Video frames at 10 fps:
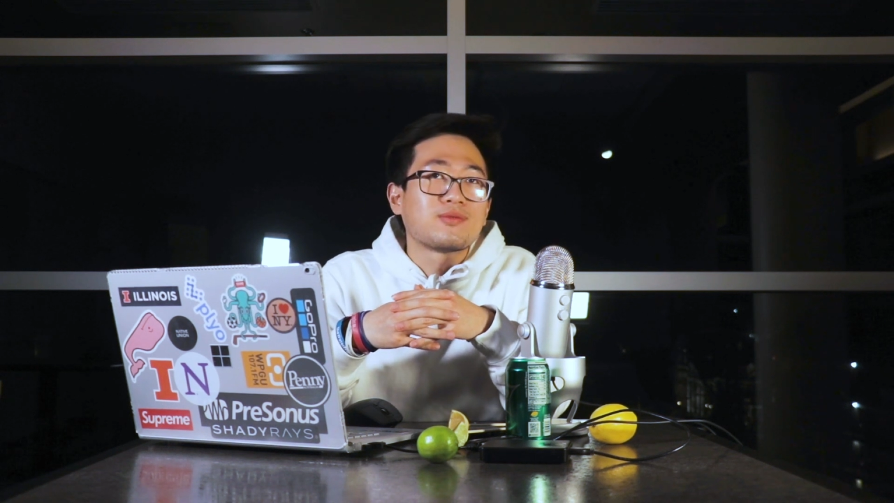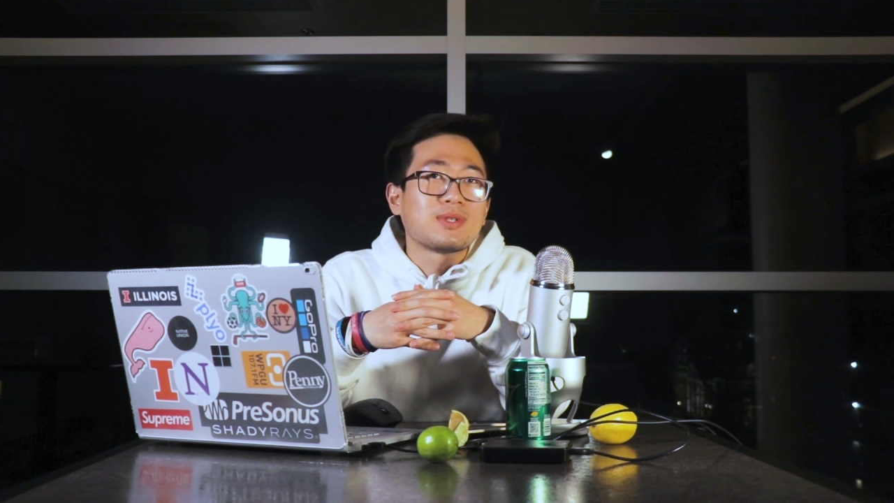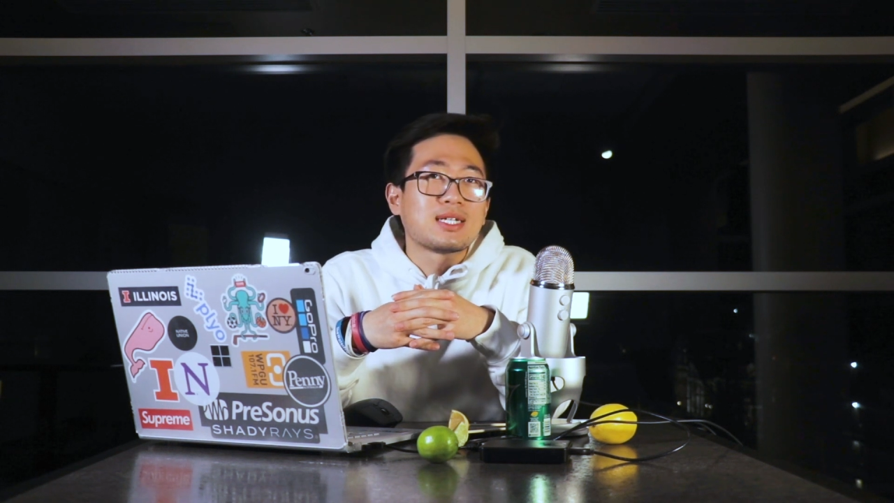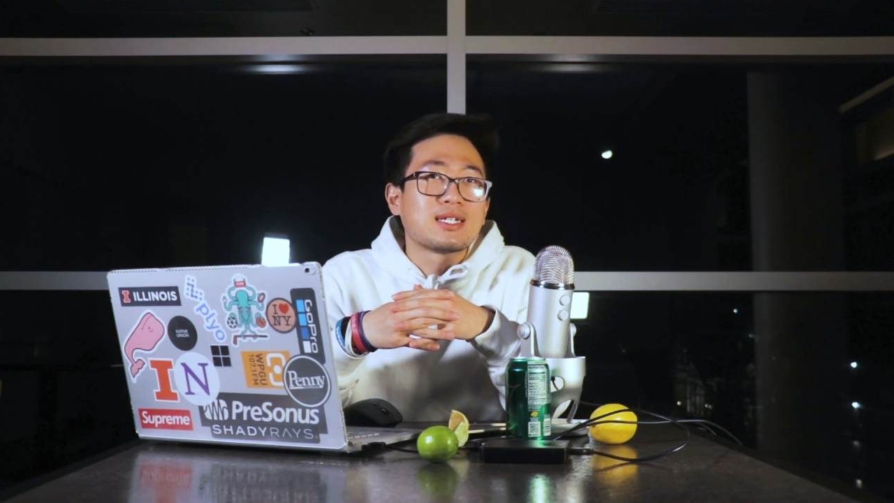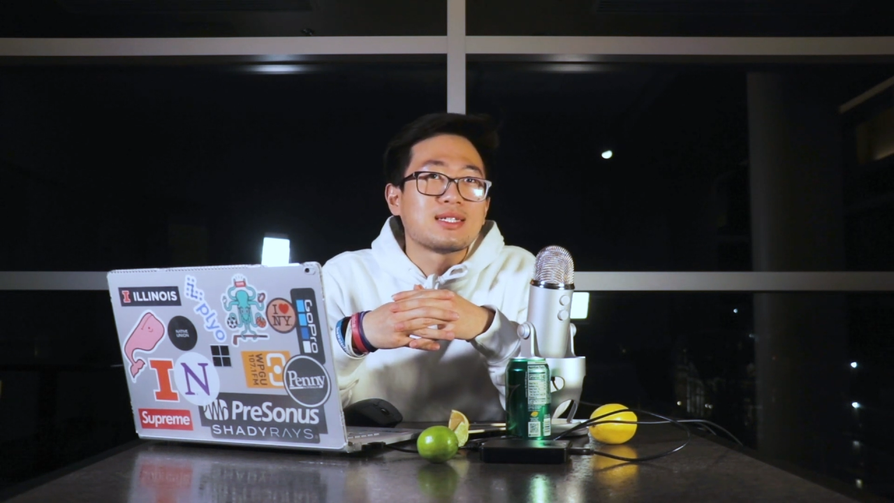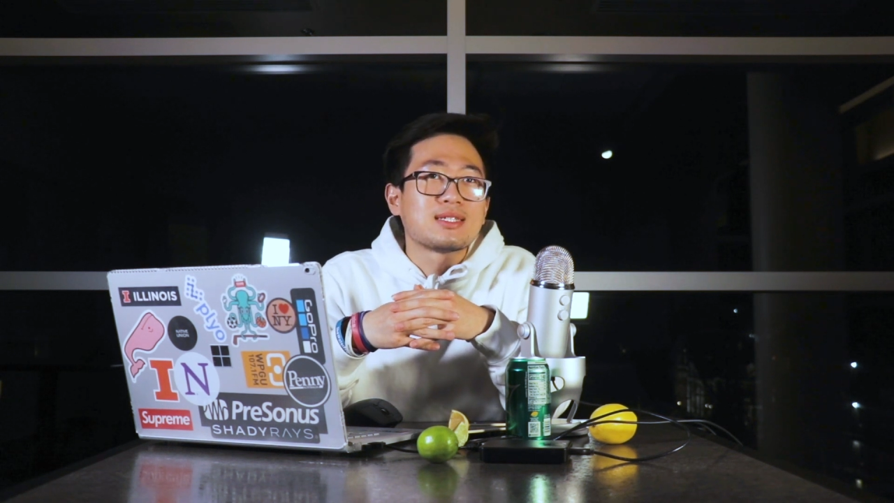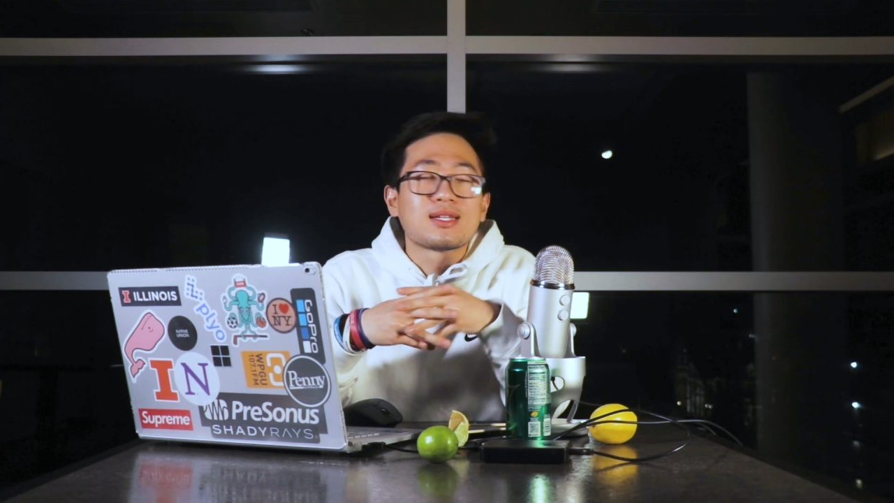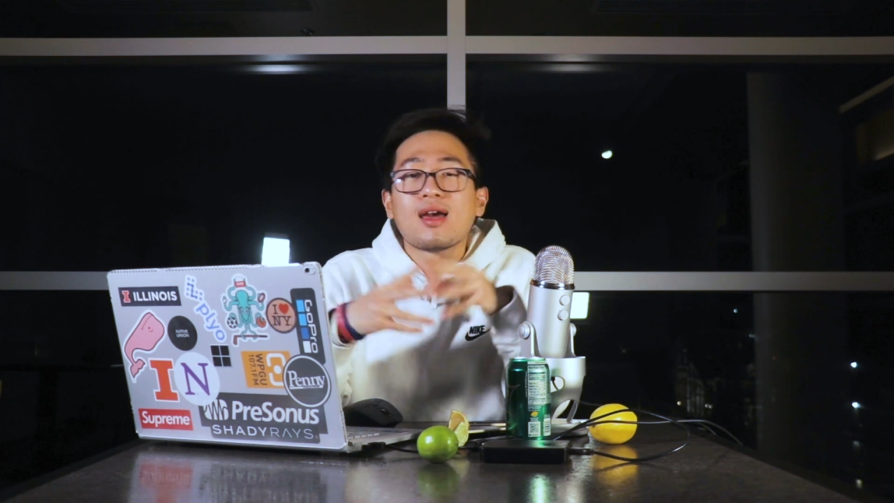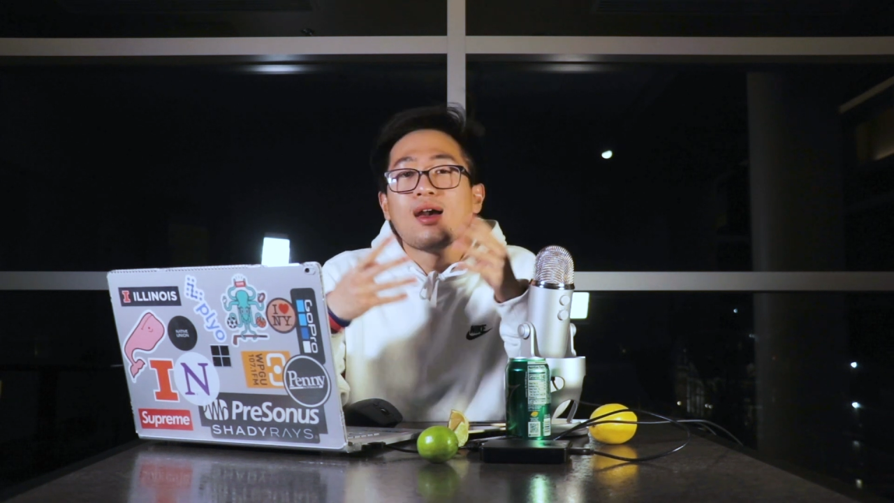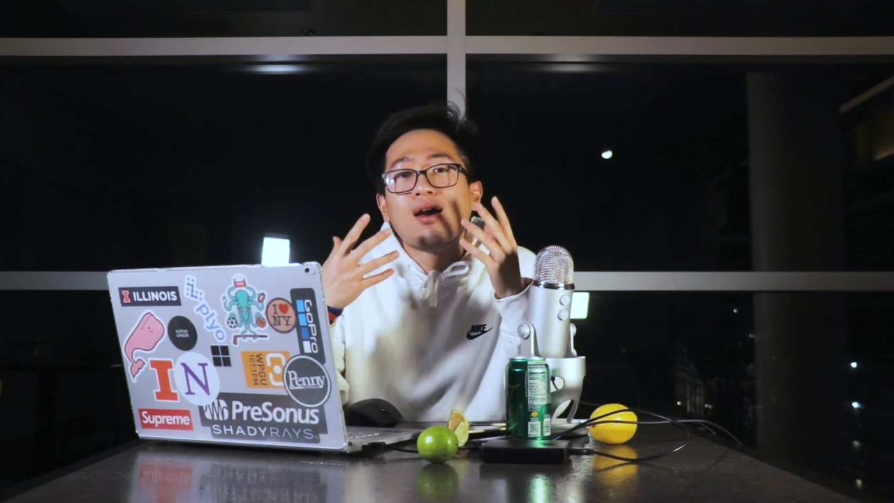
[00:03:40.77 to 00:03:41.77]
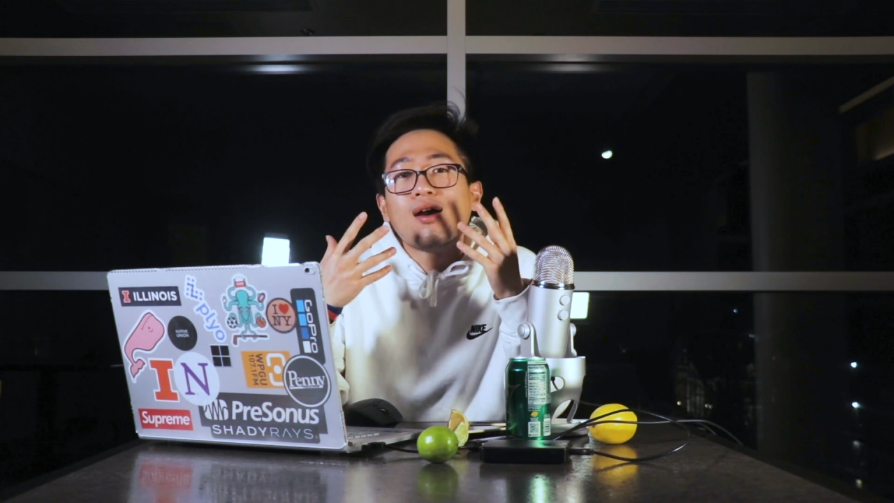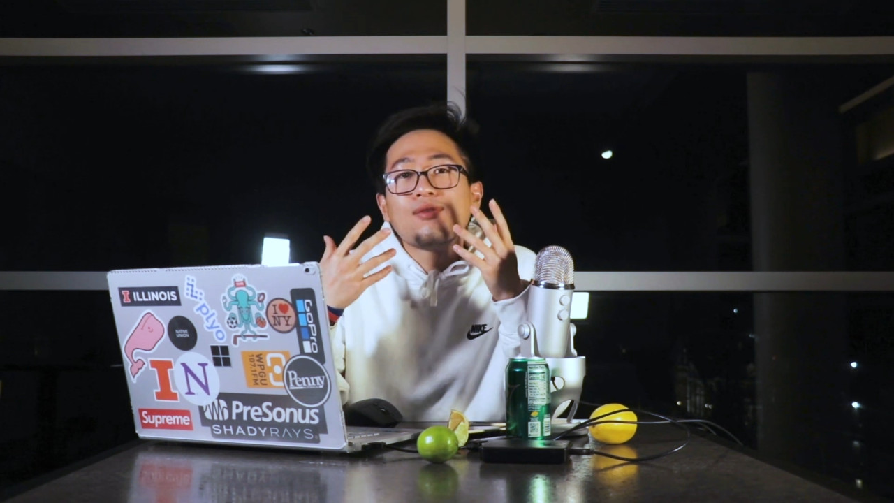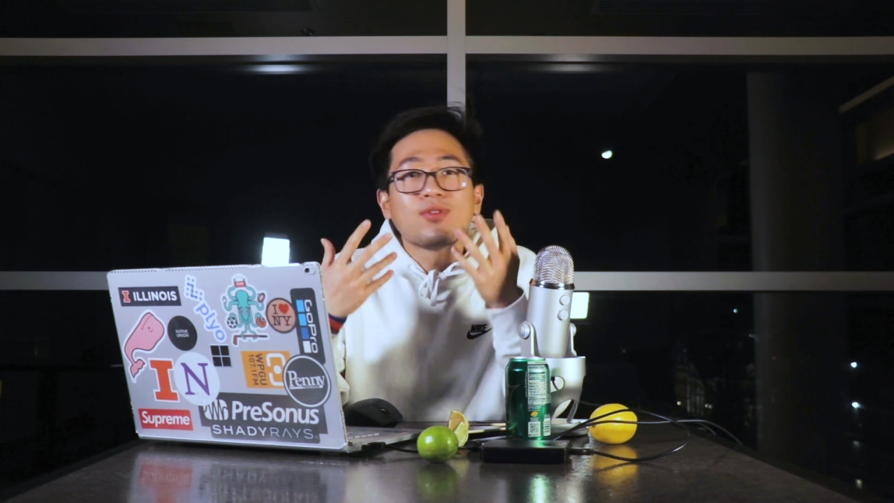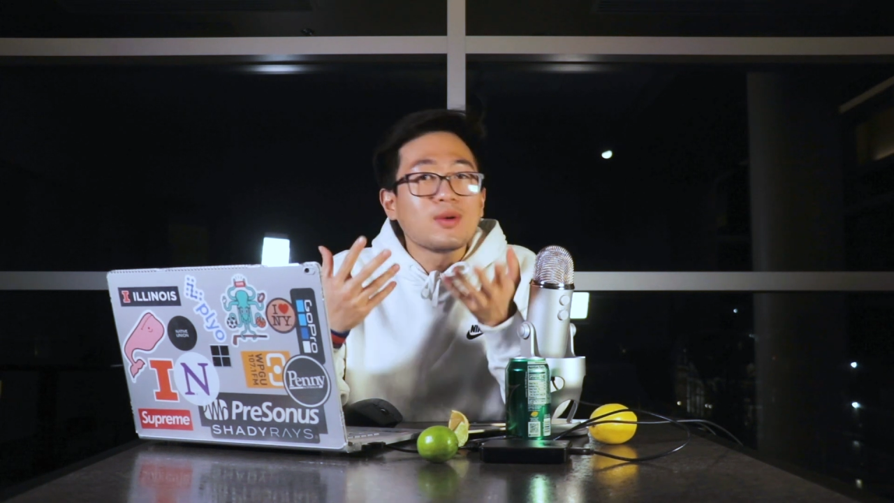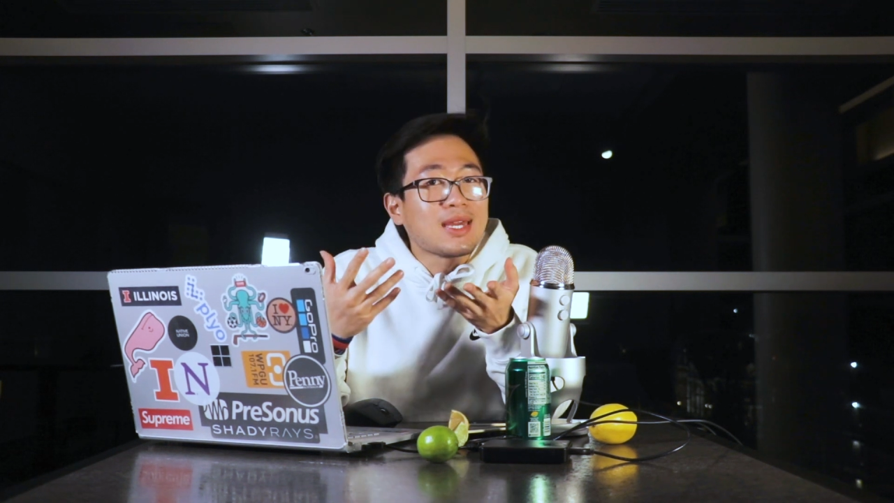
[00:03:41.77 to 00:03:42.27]
because
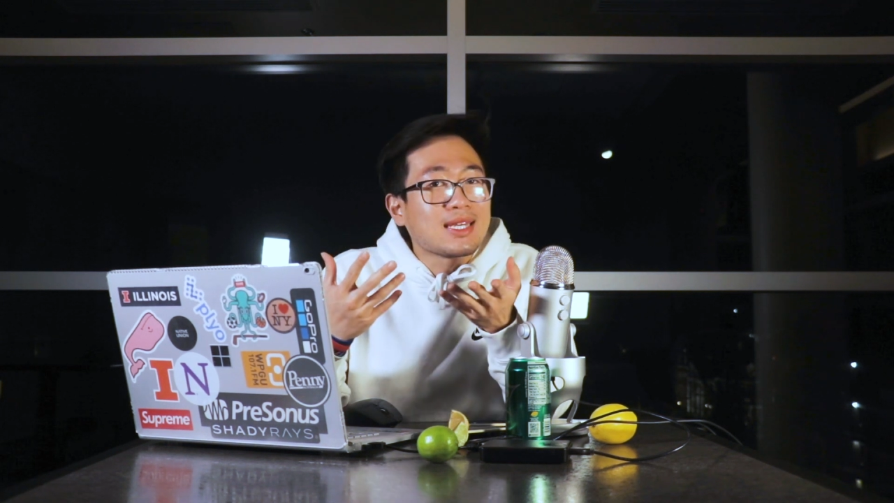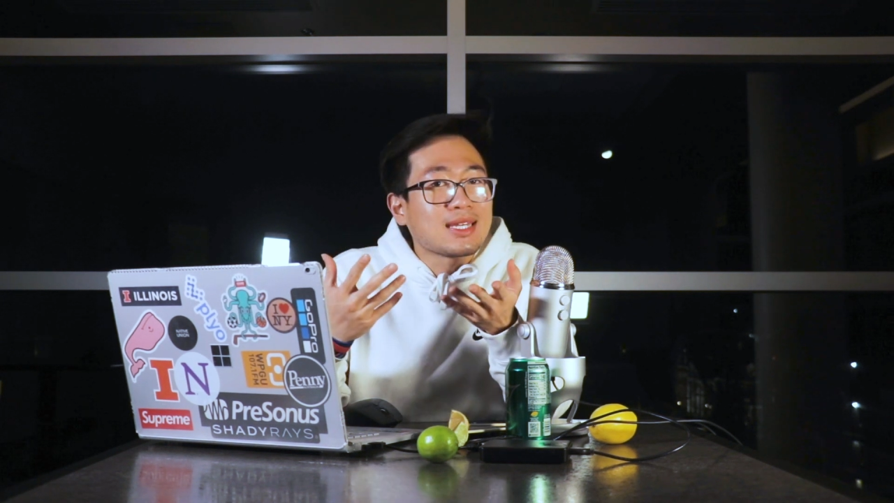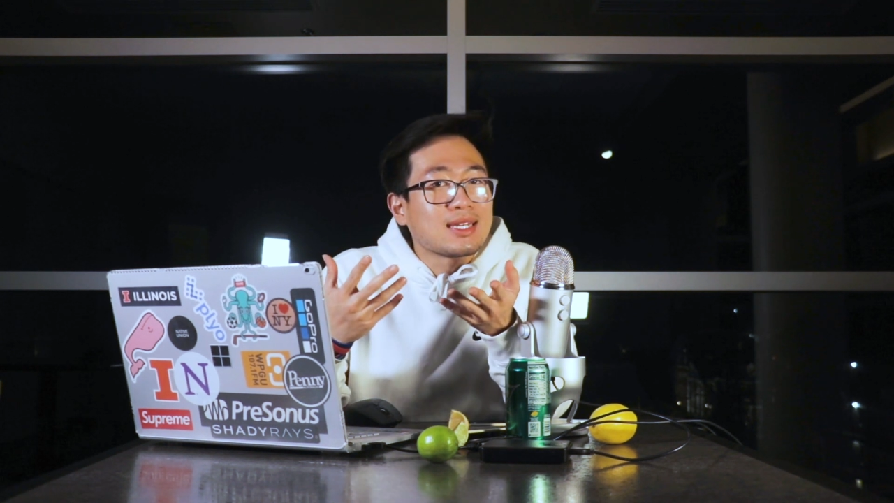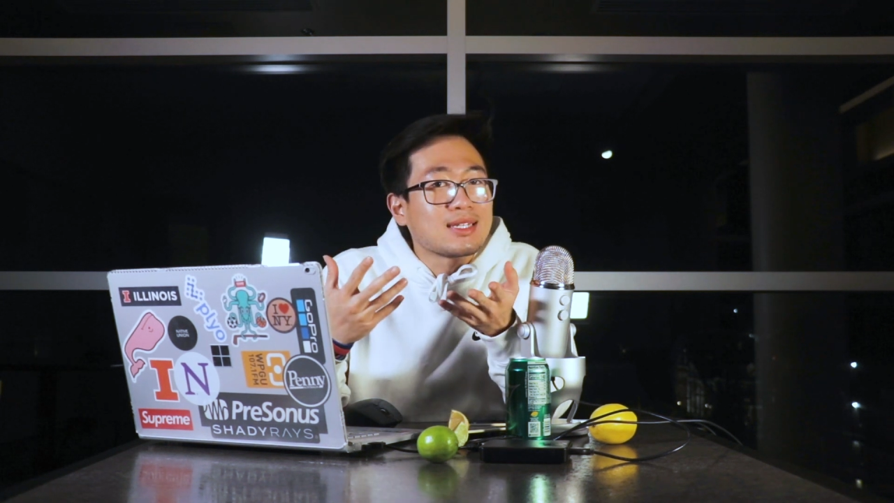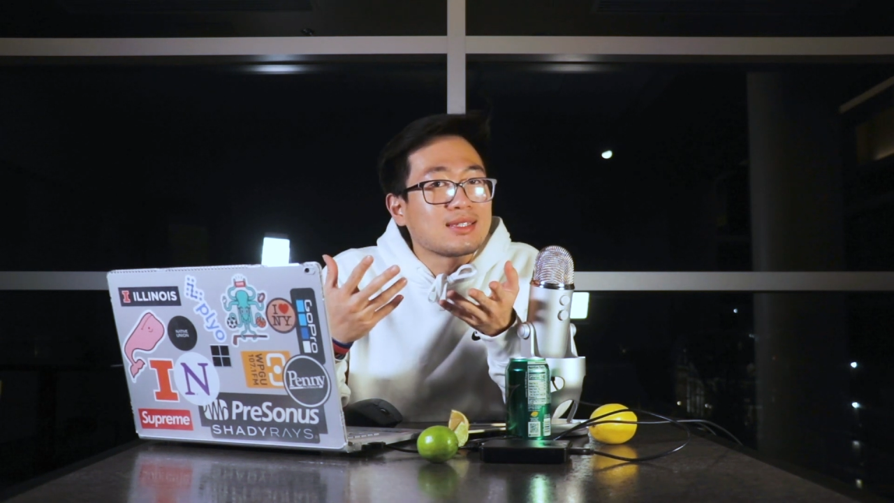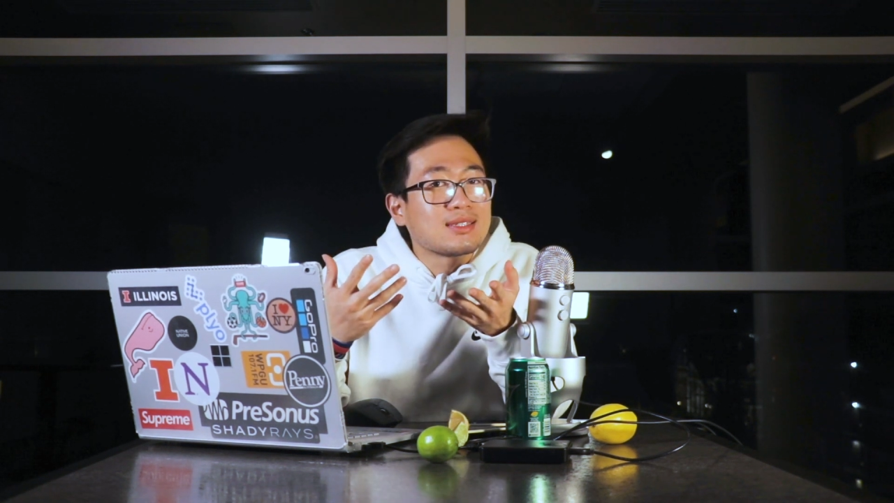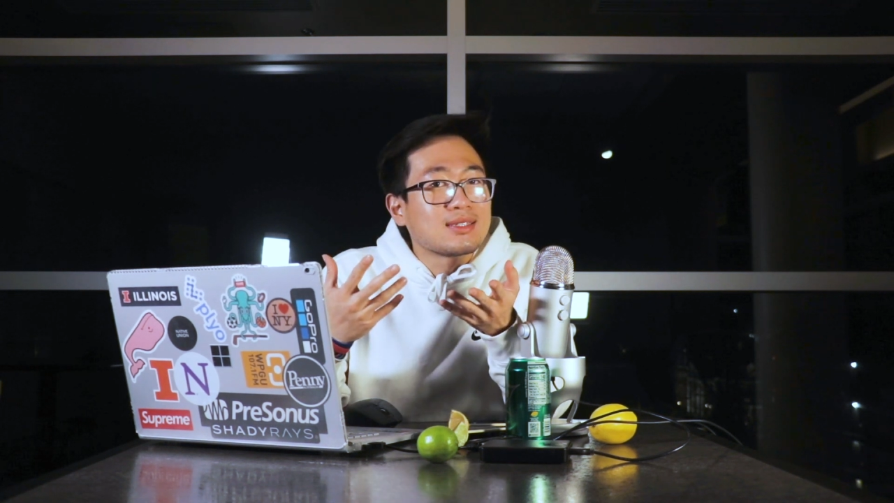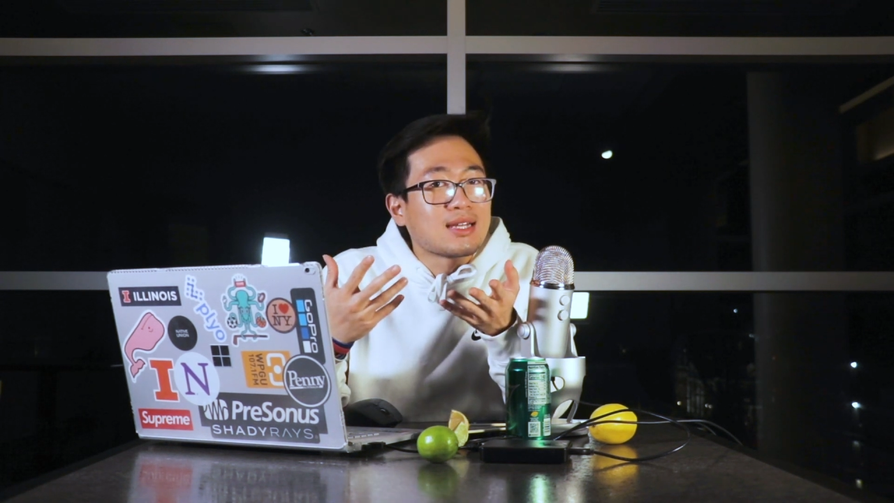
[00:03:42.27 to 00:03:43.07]
filmmaking,